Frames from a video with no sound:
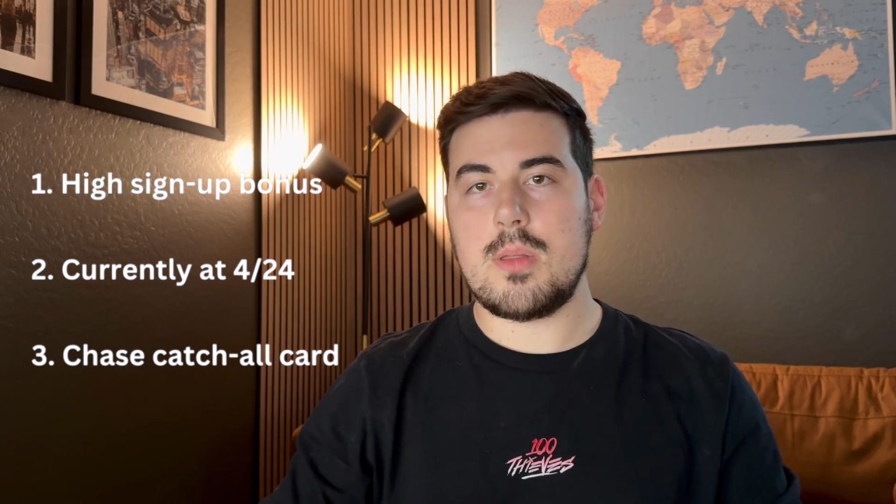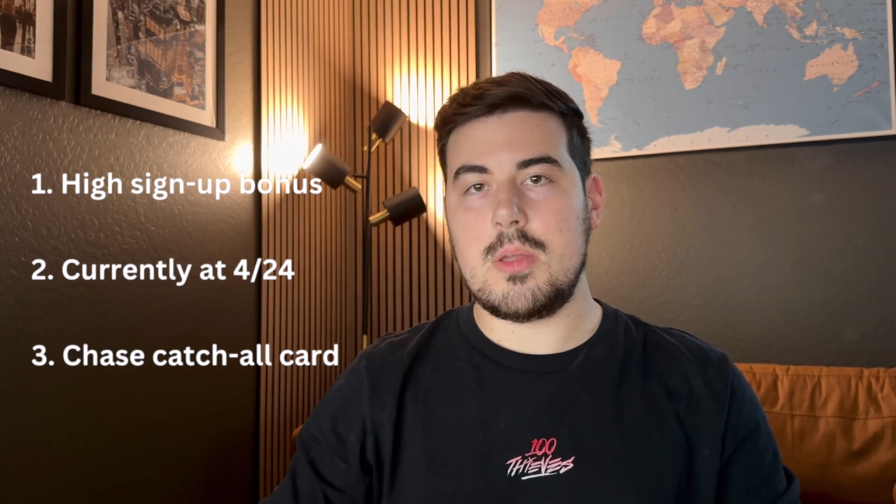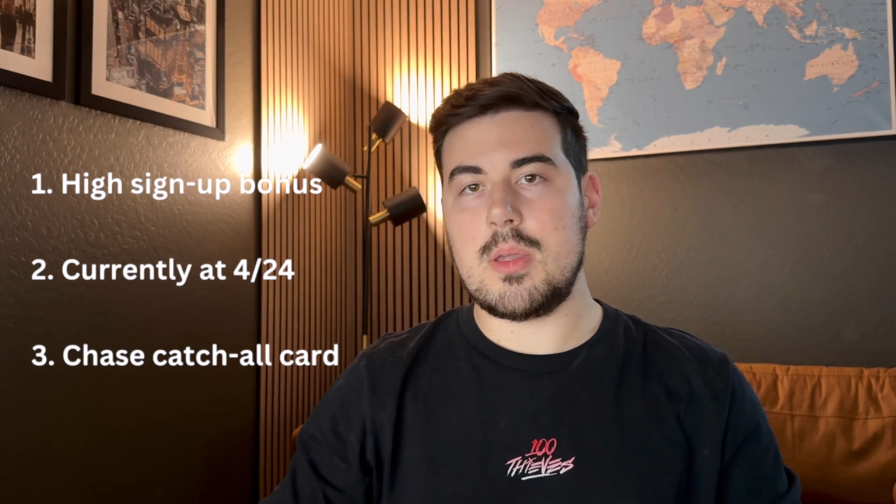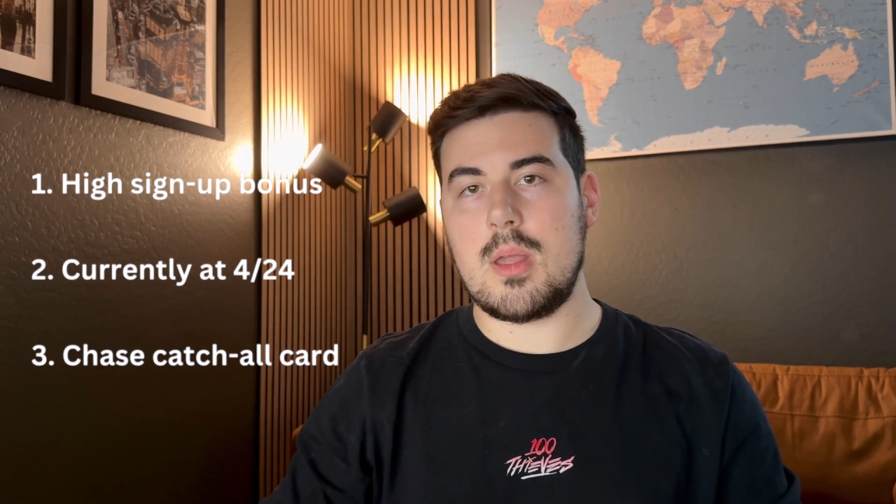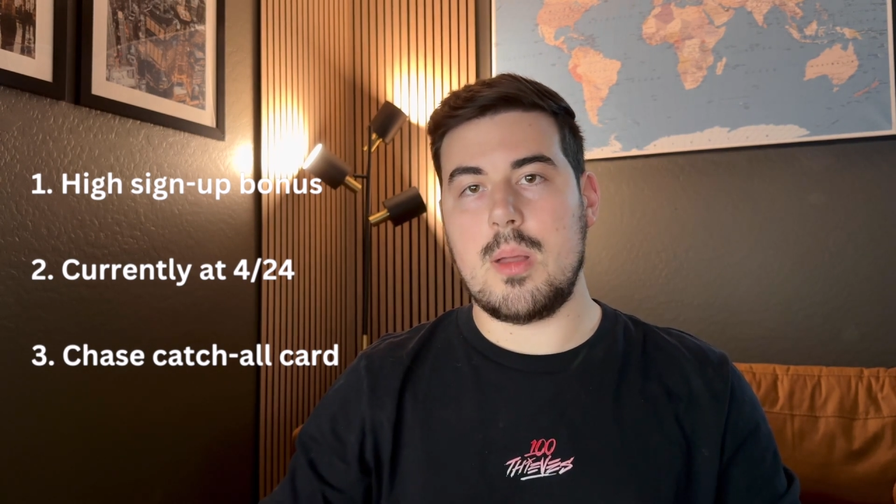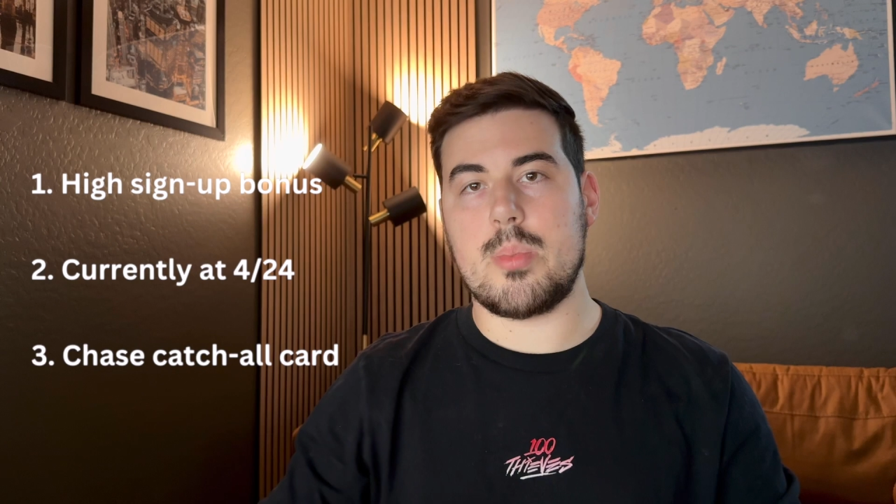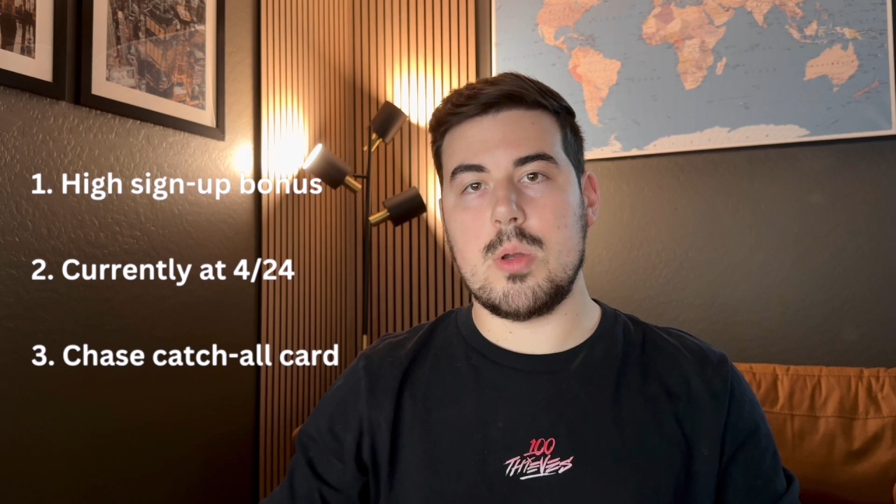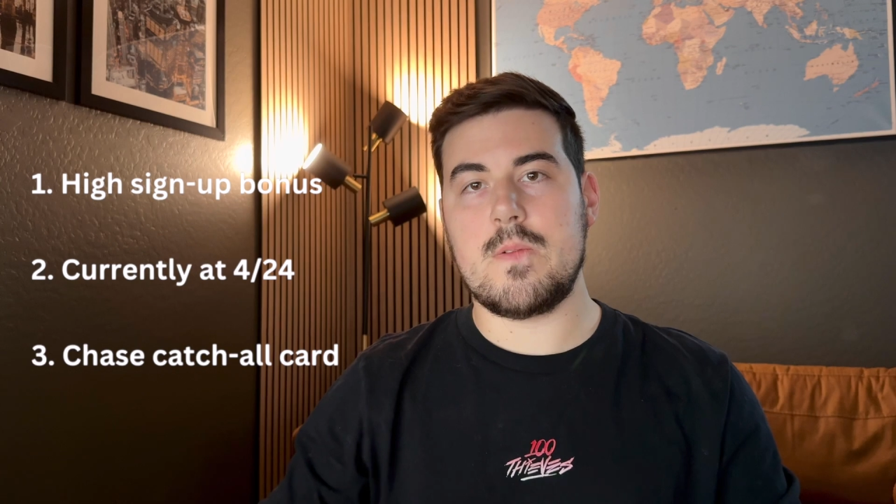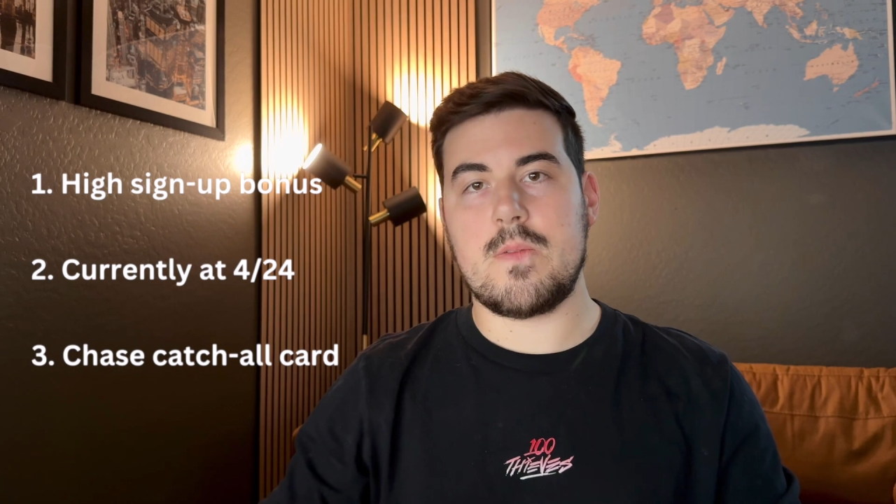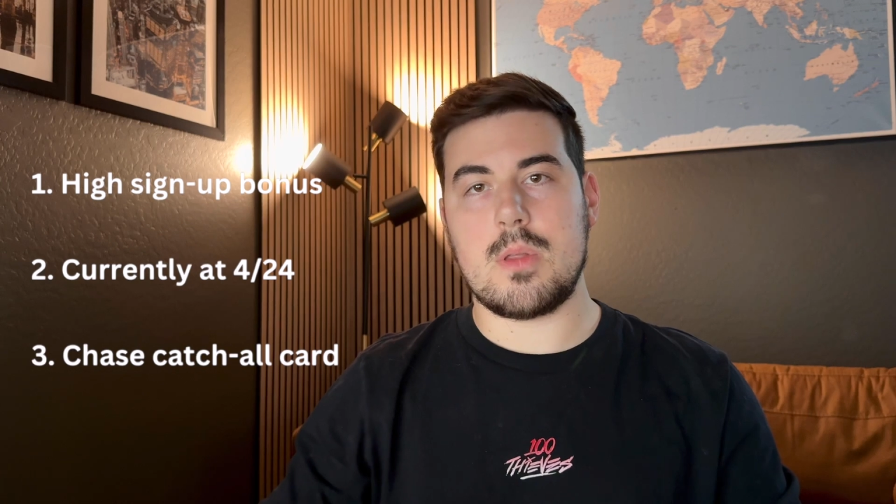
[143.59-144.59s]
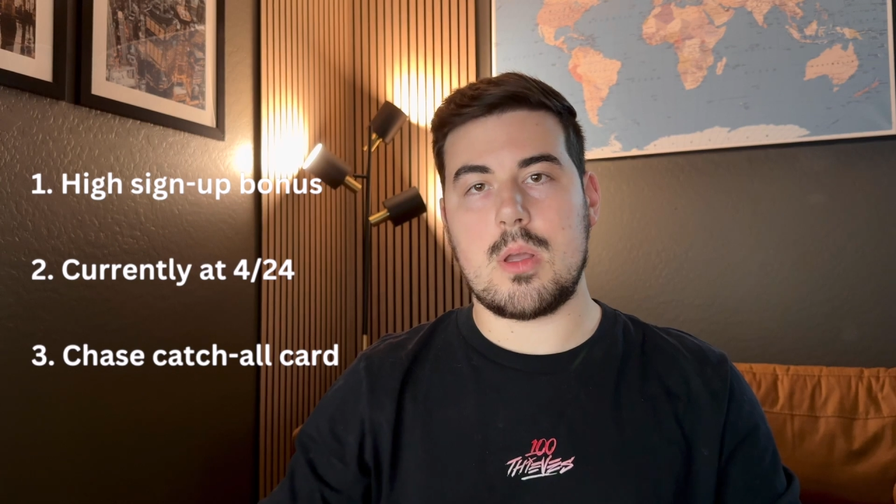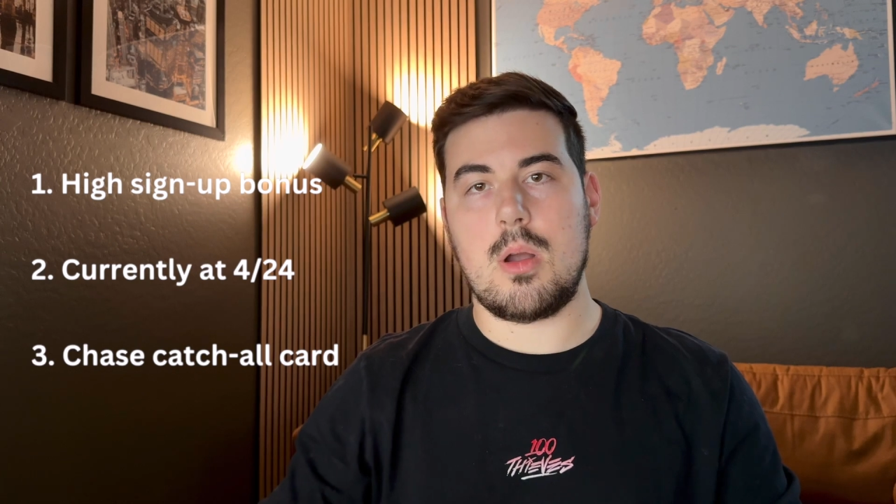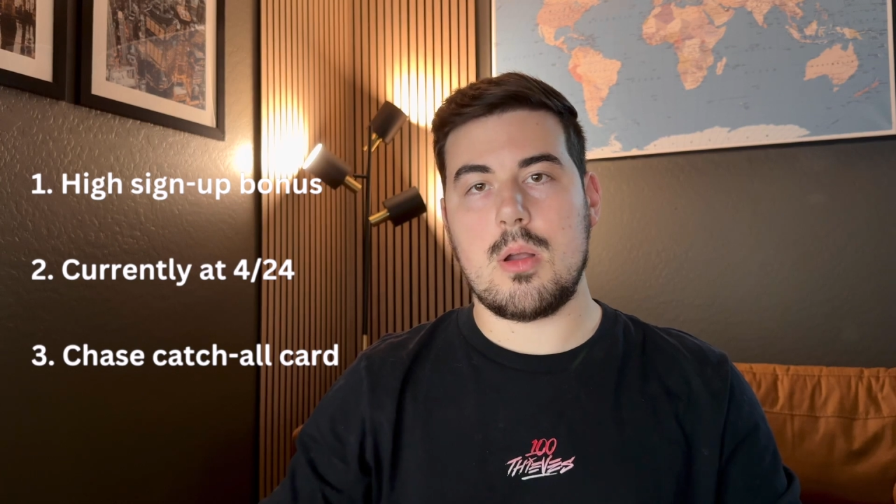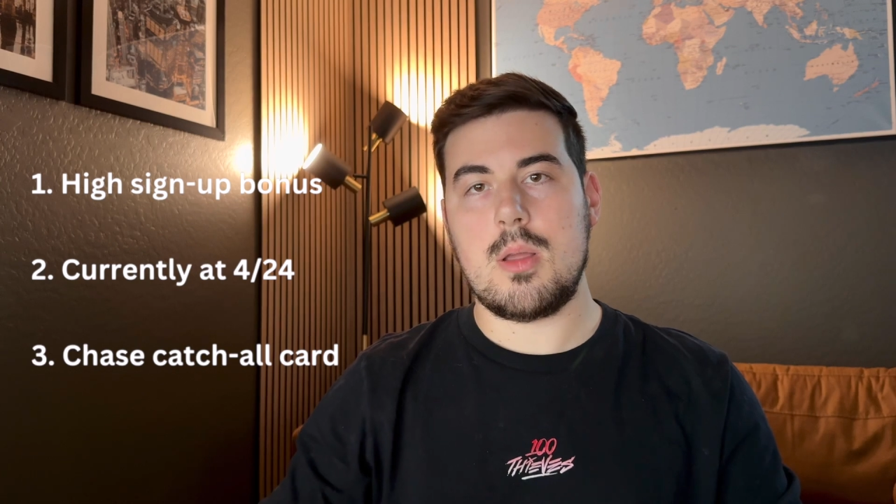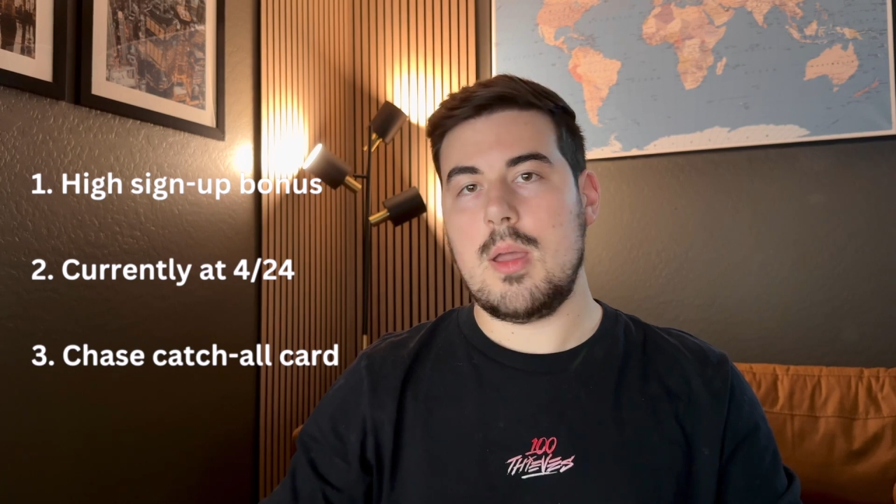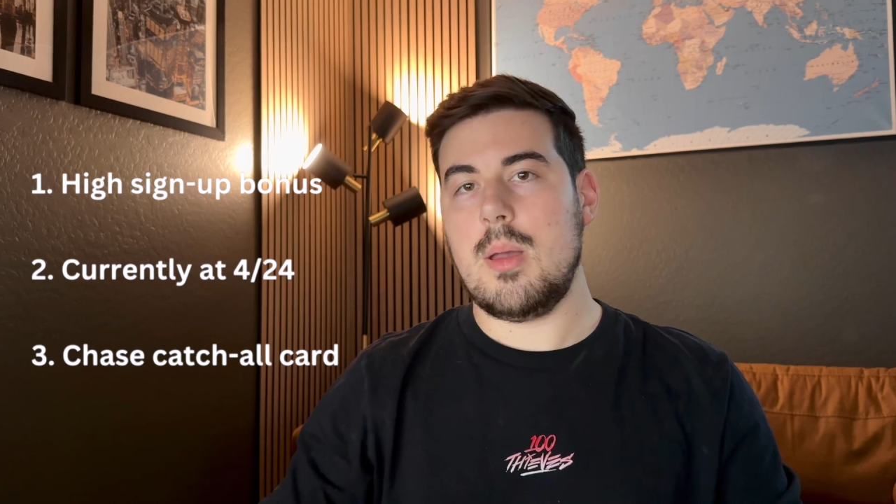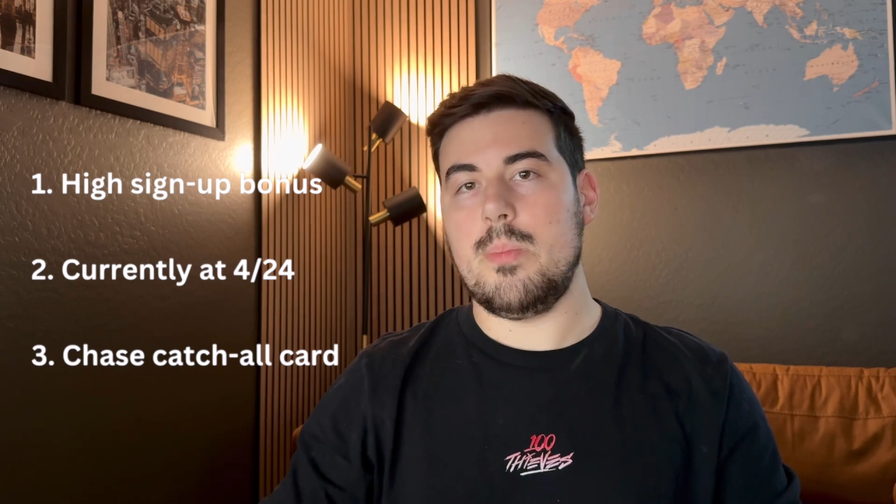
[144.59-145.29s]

then you can get approved for the card.